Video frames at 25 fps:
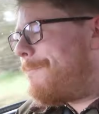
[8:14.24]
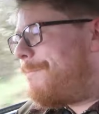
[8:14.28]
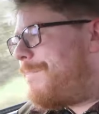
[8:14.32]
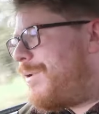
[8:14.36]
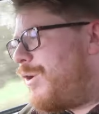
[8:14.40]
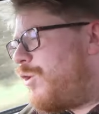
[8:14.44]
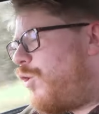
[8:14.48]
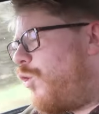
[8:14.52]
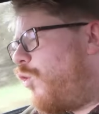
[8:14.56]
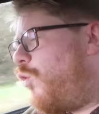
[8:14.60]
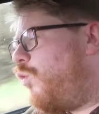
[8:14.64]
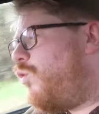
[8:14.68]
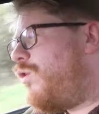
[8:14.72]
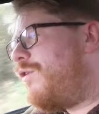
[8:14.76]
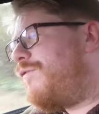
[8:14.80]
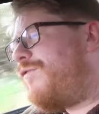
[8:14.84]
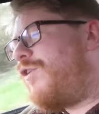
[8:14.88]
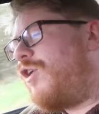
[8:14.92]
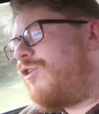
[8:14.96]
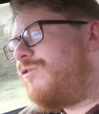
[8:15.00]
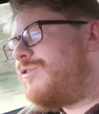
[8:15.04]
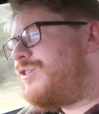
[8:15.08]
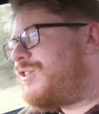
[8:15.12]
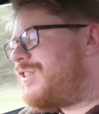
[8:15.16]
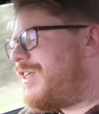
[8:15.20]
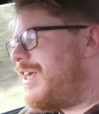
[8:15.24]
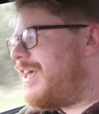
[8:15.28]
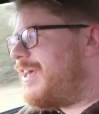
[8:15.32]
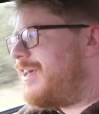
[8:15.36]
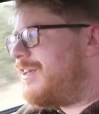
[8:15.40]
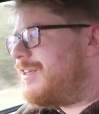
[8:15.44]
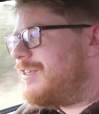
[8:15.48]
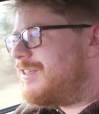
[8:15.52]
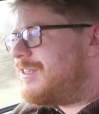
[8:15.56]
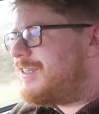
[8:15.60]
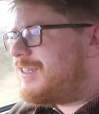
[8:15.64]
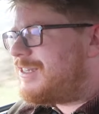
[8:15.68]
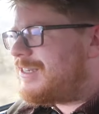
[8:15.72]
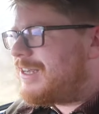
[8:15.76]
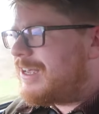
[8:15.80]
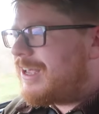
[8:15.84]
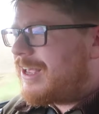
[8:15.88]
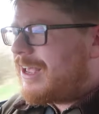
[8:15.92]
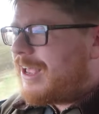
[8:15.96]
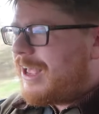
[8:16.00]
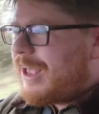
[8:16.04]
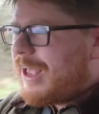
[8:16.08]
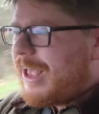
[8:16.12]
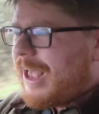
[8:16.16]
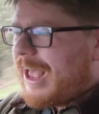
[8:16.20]
But all of those things
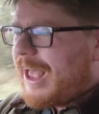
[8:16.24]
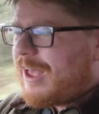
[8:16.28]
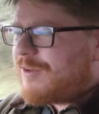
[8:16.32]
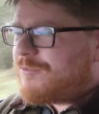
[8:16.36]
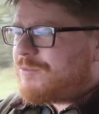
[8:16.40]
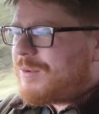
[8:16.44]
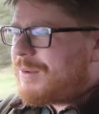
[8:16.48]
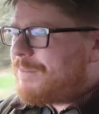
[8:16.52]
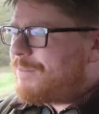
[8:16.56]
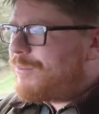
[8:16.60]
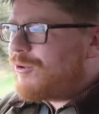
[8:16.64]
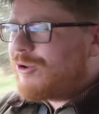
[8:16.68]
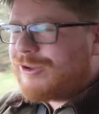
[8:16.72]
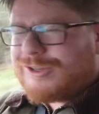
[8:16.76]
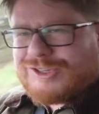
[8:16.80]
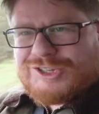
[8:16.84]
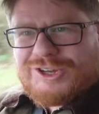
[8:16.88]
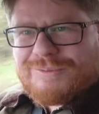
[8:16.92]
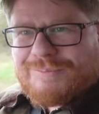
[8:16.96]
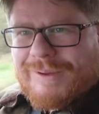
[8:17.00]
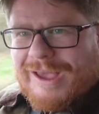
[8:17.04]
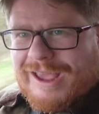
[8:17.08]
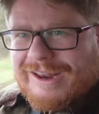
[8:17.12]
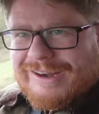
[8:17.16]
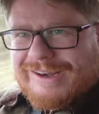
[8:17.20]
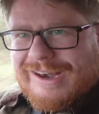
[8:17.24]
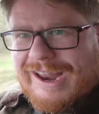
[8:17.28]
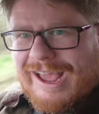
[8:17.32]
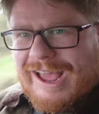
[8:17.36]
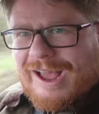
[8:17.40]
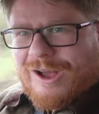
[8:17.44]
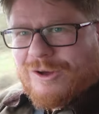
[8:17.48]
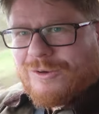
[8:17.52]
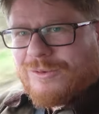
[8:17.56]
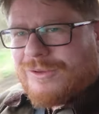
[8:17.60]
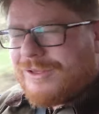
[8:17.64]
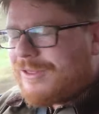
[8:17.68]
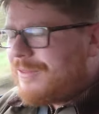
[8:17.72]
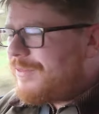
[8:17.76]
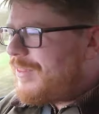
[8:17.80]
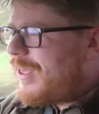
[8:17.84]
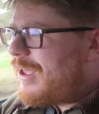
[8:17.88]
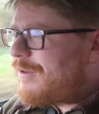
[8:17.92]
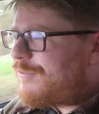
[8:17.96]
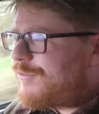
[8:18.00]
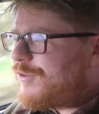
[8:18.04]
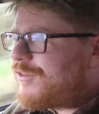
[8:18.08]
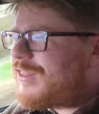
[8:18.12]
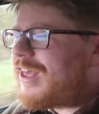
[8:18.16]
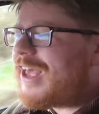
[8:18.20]
have been put to bed now.
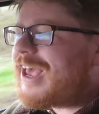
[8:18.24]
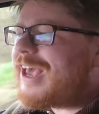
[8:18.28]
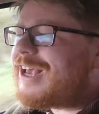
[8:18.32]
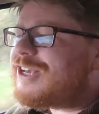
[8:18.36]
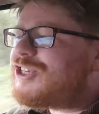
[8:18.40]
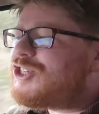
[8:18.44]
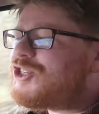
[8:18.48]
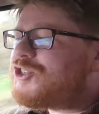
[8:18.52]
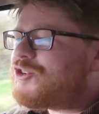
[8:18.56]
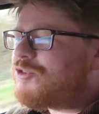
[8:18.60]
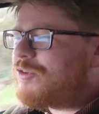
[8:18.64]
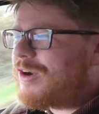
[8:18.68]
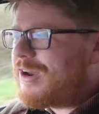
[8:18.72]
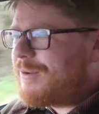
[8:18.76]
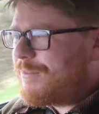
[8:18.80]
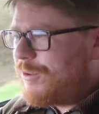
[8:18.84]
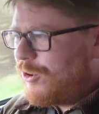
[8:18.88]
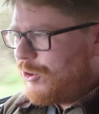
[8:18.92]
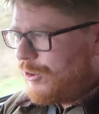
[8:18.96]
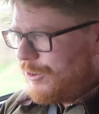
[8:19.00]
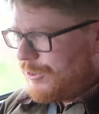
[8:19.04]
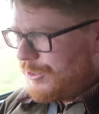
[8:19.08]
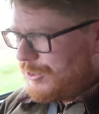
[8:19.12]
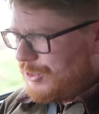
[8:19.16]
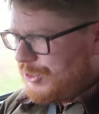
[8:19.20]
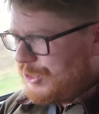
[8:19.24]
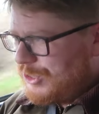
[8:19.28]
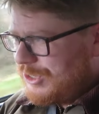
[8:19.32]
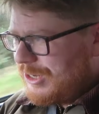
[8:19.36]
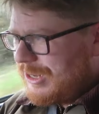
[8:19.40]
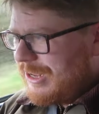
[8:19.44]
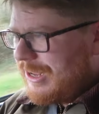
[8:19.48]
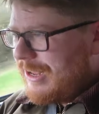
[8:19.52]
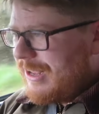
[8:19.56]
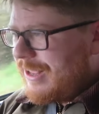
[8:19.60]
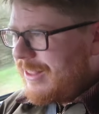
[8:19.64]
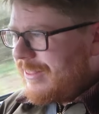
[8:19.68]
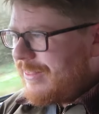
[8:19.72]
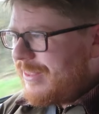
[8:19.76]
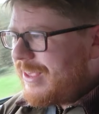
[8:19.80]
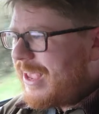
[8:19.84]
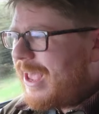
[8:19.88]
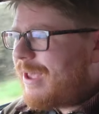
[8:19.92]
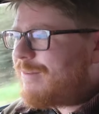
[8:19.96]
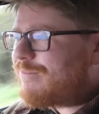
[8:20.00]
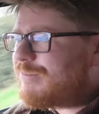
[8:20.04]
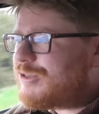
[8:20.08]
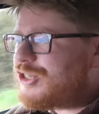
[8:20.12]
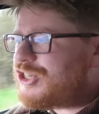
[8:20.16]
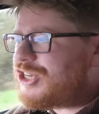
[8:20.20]
They're for the history books. The
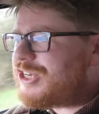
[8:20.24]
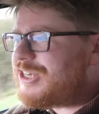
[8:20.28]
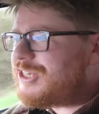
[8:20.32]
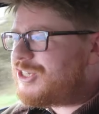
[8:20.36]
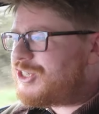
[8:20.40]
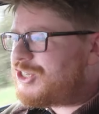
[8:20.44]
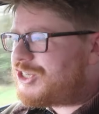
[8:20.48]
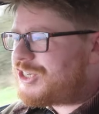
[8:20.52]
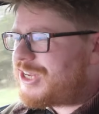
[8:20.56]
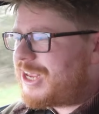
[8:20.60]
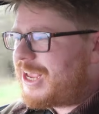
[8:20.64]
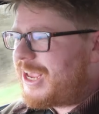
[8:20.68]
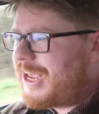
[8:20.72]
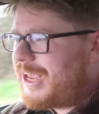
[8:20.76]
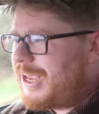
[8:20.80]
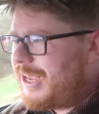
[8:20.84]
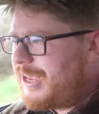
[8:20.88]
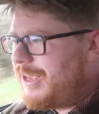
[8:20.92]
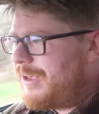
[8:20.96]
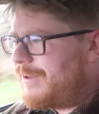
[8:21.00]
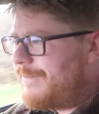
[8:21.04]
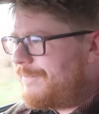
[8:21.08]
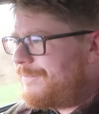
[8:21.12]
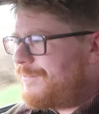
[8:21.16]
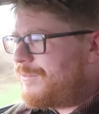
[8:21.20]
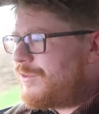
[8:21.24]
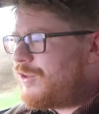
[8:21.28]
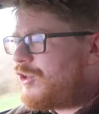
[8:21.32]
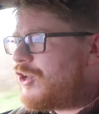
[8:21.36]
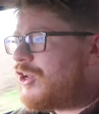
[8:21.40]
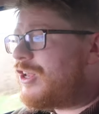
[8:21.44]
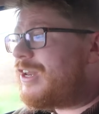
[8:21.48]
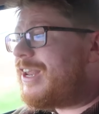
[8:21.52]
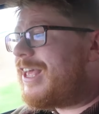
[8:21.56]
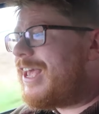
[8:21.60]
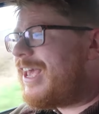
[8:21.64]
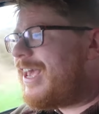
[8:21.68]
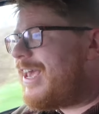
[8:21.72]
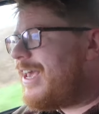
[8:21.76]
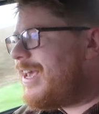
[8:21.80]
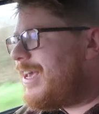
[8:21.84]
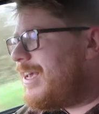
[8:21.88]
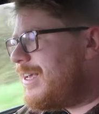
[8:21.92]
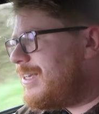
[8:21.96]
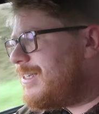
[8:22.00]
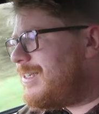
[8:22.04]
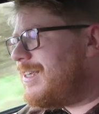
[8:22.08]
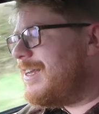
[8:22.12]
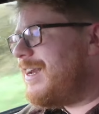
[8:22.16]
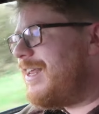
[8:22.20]
MGC can
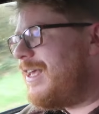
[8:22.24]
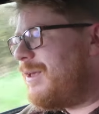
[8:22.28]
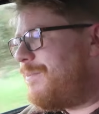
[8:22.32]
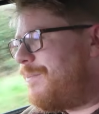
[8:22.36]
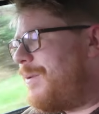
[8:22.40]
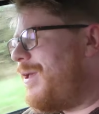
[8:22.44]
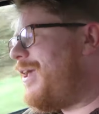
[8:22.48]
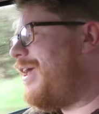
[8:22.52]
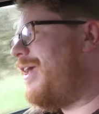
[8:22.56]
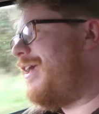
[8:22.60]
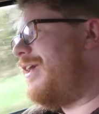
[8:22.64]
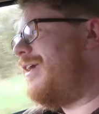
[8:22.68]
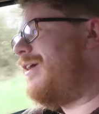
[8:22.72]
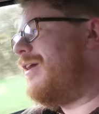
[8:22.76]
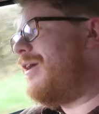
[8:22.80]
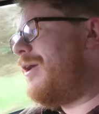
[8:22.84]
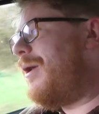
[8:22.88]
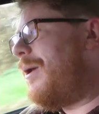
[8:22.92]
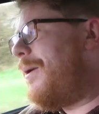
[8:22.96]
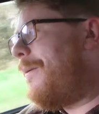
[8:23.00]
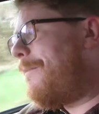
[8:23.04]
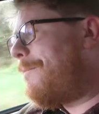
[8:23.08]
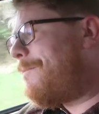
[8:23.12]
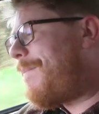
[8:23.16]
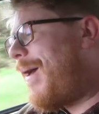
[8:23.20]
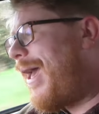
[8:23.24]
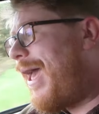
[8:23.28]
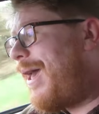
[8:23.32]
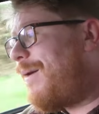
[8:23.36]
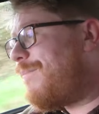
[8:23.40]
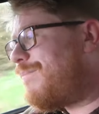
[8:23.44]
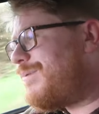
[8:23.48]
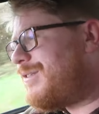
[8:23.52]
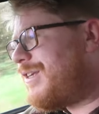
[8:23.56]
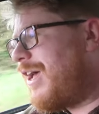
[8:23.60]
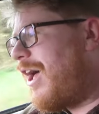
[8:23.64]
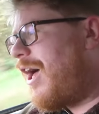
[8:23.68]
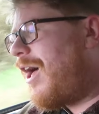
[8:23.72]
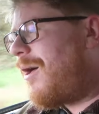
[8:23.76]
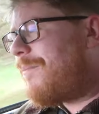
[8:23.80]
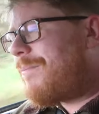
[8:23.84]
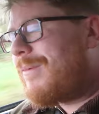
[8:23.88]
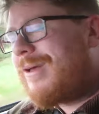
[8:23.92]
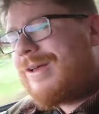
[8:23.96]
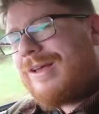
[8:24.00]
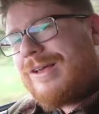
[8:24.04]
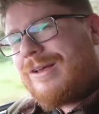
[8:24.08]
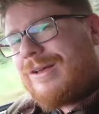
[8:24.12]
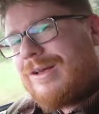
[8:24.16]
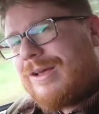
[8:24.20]
easily be pepped up
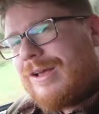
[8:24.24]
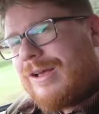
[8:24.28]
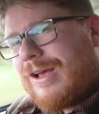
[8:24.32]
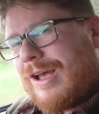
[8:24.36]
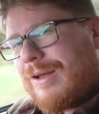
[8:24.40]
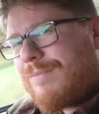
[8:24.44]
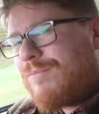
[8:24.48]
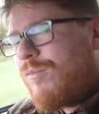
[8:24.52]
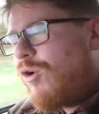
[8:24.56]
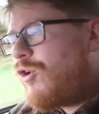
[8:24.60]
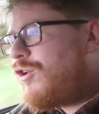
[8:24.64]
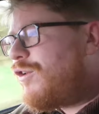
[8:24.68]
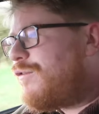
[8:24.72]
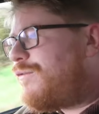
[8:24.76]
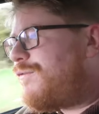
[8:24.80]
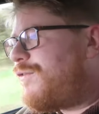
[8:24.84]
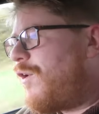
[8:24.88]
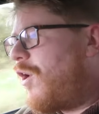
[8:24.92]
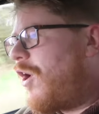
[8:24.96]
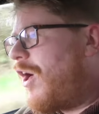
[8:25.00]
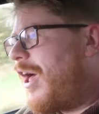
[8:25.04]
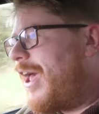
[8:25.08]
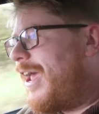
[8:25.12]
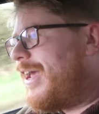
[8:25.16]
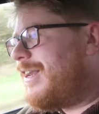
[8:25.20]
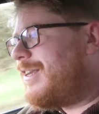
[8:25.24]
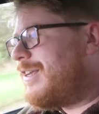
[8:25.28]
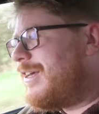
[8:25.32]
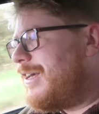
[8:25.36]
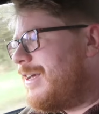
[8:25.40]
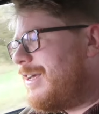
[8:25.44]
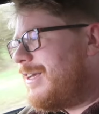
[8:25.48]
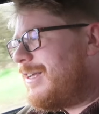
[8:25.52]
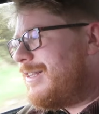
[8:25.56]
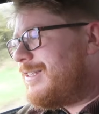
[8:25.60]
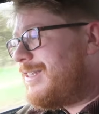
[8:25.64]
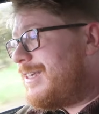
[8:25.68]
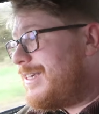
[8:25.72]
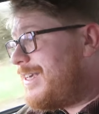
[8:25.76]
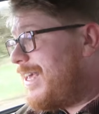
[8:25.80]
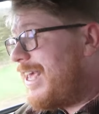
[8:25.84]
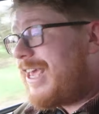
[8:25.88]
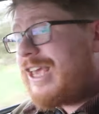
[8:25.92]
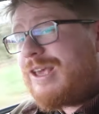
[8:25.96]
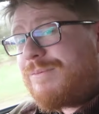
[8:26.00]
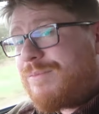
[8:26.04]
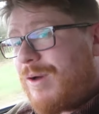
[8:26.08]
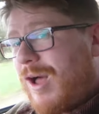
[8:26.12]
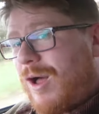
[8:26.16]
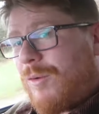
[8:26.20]
and modified to
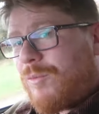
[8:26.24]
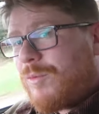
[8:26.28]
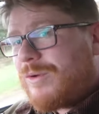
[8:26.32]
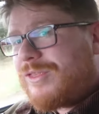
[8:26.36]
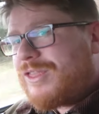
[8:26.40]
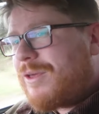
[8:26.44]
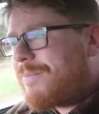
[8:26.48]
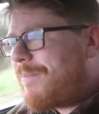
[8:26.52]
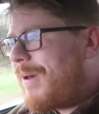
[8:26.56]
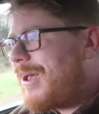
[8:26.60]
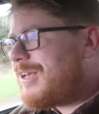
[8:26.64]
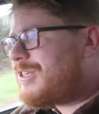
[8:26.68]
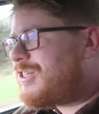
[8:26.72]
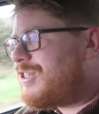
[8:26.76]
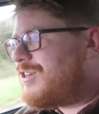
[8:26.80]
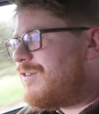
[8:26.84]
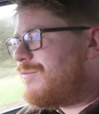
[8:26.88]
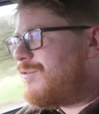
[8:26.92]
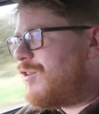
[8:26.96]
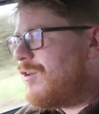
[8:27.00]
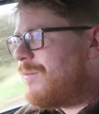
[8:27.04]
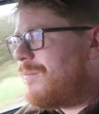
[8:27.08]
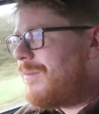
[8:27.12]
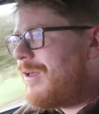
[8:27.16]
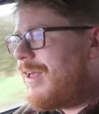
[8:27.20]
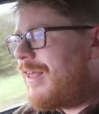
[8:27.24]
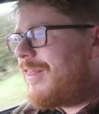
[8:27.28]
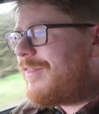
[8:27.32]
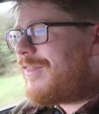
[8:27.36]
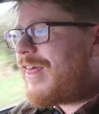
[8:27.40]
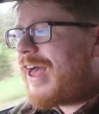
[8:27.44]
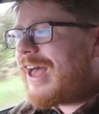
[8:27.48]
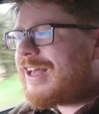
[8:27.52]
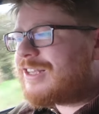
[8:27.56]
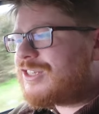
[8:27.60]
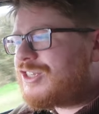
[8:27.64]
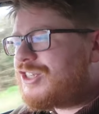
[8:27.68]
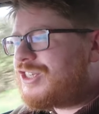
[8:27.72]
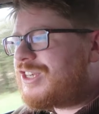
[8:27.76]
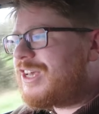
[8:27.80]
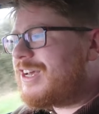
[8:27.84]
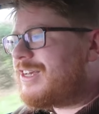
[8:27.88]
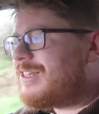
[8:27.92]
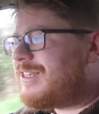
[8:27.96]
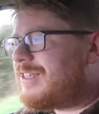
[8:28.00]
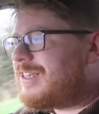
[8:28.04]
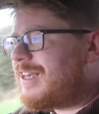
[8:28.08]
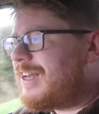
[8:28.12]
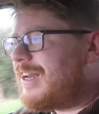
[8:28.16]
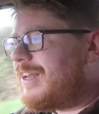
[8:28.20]
keep up with the best of them. That
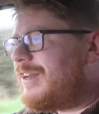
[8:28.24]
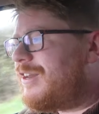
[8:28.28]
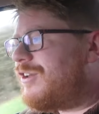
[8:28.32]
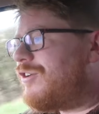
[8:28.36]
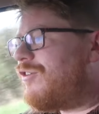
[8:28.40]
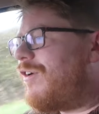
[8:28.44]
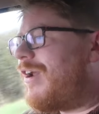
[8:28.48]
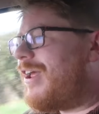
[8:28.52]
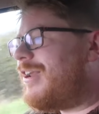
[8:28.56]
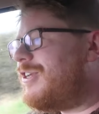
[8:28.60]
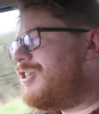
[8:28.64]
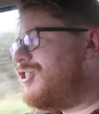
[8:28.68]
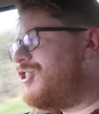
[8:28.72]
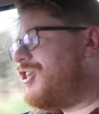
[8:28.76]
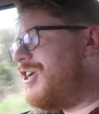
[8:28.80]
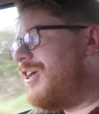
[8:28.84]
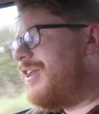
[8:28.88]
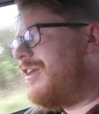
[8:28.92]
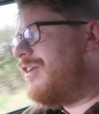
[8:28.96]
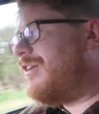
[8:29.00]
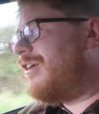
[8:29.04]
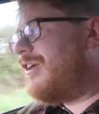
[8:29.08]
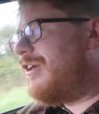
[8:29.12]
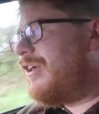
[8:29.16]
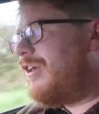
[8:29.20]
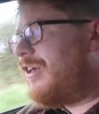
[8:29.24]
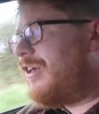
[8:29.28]
6-cylinder engine